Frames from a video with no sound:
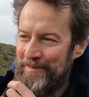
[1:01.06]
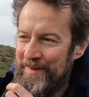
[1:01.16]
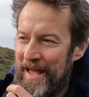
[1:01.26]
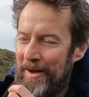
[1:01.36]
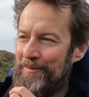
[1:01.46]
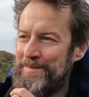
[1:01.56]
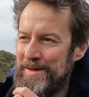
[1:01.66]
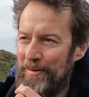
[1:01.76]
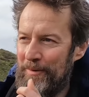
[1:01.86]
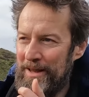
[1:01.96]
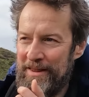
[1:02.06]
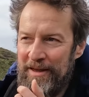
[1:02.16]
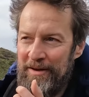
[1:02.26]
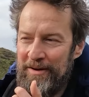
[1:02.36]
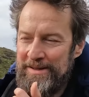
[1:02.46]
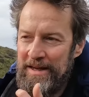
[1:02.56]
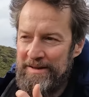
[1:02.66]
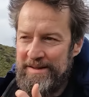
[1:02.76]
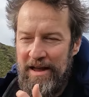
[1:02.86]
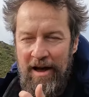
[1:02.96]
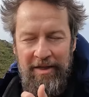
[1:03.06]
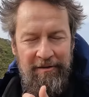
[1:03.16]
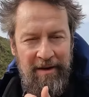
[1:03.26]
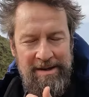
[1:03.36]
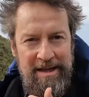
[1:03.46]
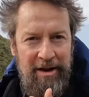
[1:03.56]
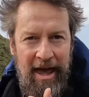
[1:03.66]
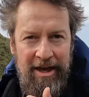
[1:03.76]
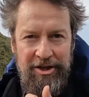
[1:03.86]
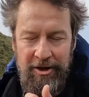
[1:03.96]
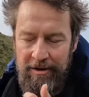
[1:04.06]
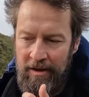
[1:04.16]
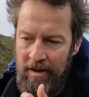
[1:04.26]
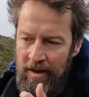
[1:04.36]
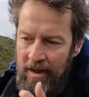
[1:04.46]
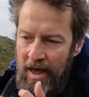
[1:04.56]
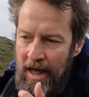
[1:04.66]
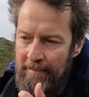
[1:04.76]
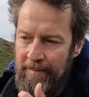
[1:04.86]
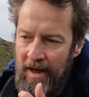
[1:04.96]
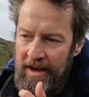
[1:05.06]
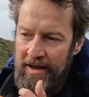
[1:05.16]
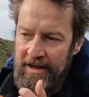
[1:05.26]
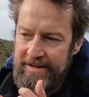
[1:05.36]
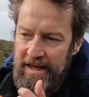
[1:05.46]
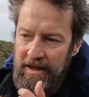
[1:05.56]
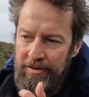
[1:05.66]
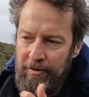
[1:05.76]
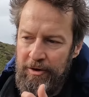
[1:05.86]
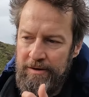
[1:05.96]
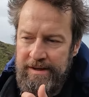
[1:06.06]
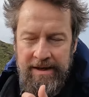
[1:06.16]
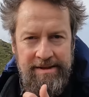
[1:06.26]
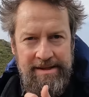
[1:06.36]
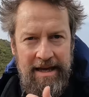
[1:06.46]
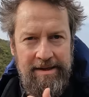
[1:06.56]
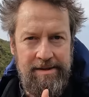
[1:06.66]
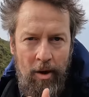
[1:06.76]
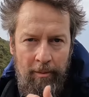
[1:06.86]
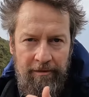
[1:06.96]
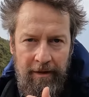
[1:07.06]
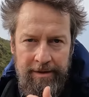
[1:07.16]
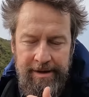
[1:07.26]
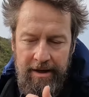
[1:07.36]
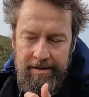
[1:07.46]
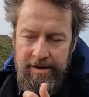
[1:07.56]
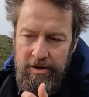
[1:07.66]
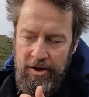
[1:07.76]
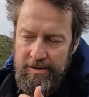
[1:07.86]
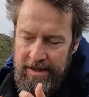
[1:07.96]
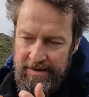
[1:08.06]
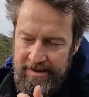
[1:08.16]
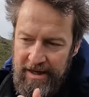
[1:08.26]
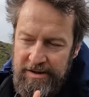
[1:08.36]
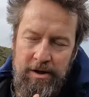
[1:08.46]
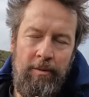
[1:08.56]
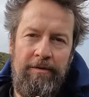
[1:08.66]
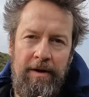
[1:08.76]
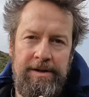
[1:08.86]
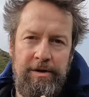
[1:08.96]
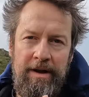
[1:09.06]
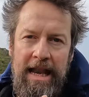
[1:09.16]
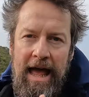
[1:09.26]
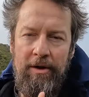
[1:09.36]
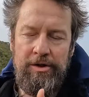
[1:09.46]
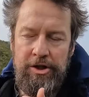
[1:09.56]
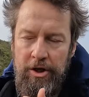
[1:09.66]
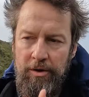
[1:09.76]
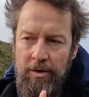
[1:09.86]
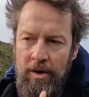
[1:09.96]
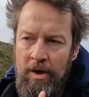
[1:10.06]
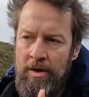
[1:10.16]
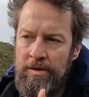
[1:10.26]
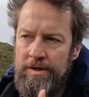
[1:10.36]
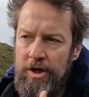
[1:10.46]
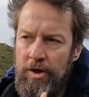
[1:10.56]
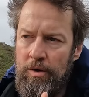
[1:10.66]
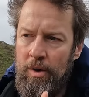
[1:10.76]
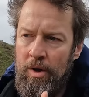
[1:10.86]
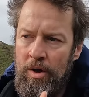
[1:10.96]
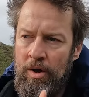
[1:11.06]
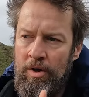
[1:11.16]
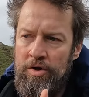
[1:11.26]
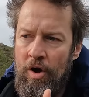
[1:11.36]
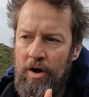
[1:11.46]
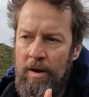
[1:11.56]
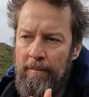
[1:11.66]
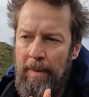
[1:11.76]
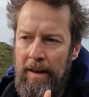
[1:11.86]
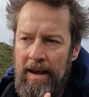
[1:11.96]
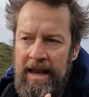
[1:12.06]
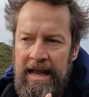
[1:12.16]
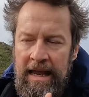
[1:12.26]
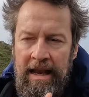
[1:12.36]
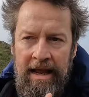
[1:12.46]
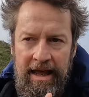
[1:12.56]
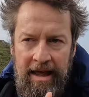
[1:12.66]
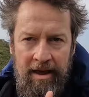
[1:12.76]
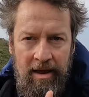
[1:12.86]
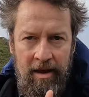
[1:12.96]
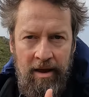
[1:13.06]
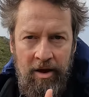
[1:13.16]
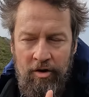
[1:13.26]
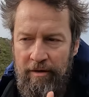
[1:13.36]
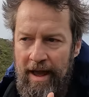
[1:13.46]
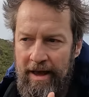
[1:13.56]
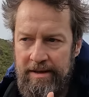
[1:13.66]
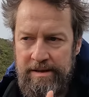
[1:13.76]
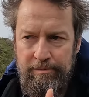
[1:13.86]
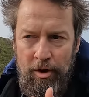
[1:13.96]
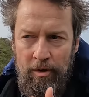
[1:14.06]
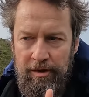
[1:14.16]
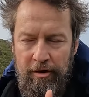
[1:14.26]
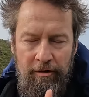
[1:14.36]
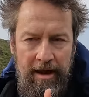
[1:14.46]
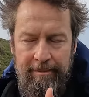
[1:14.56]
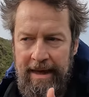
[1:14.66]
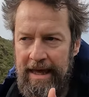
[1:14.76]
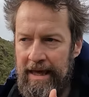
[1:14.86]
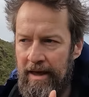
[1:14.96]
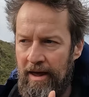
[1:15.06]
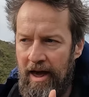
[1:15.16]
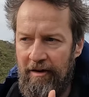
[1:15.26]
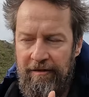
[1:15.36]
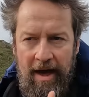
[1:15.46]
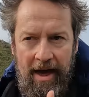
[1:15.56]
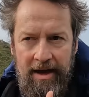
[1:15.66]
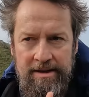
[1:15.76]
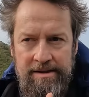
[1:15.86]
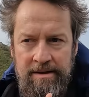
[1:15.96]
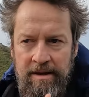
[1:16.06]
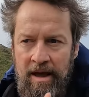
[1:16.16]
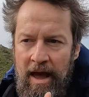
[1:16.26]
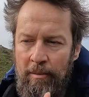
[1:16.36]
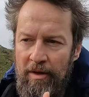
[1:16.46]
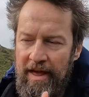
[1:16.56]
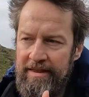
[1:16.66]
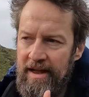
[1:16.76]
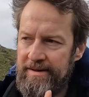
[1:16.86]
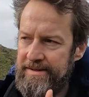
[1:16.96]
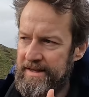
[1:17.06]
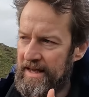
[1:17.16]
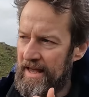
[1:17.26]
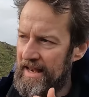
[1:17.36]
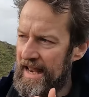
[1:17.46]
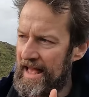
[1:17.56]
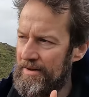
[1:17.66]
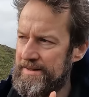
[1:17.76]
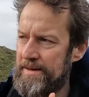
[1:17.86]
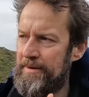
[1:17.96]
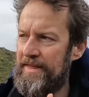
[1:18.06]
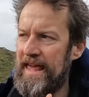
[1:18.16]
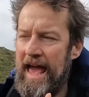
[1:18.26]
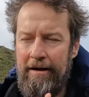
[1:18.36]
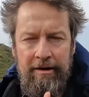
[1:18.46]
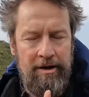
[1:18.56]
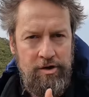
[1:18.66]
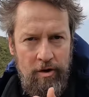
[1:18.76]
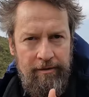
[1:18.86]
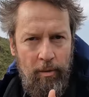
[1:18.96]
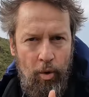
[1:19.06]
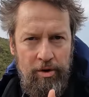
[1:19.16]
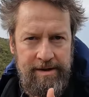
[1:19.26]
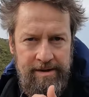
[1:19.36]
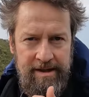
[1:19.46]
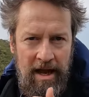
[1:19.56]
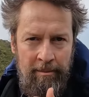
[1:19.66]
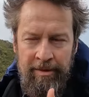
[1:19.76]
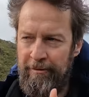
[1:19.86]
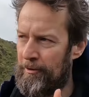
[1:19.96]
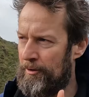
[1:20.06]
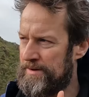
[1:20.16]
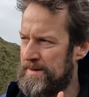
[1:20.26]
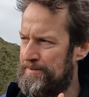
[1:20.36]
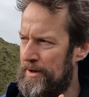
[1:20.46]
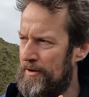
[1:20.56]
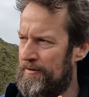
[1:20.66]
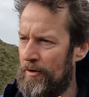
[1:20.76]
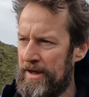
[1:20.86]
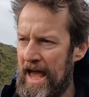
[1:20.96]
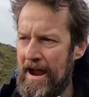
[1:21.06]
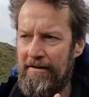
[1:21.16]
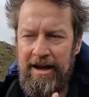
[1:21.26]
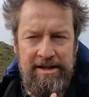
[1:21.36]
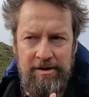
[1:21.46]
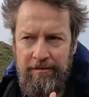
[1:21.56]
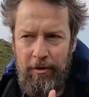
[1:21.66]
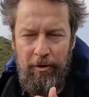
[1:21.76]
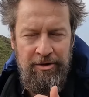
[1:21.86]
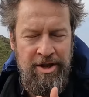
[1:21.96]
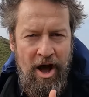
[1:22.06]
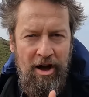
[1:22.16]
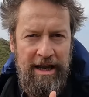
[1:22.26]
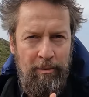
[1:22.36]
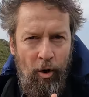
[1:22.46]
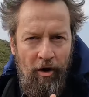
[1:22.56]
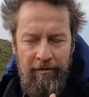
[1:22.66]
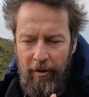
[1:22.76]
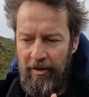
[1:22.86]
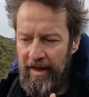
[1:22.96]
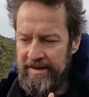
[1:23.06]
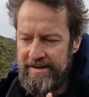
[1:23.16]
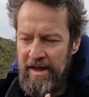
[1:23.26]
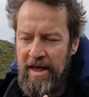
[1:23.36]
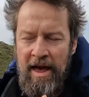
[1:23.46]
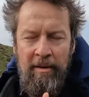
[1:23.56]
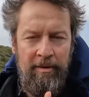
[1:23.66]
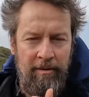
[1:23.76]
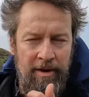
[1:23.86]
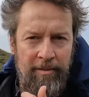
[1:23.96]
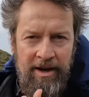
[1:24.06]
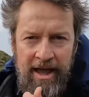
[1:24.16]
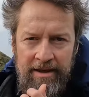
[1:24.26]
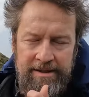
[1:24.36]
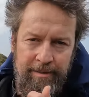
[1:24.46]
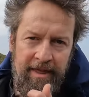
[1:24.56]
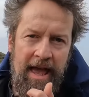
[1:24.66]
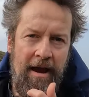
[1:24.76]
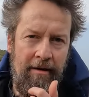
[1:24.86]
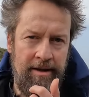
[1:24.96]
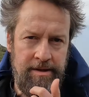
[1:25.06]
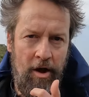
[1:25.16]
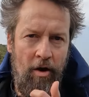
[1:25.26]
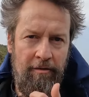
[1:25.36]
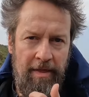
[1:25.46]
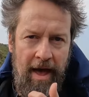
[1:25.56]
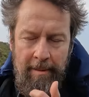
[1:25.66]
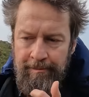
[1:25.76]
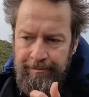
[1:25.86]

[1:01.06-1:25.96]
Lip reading: Now, so what we're going to do is we're going to start at the first location, and I'm going to take you through using a 6-stop filter. So using a 6-stop filter allows you to not completely create a smooth, creamy effect. And what that does is it allows some of the character of the water to come through. It's a beautiful, characterful, gnarly waterfall, this. And we really want to get some of the character of that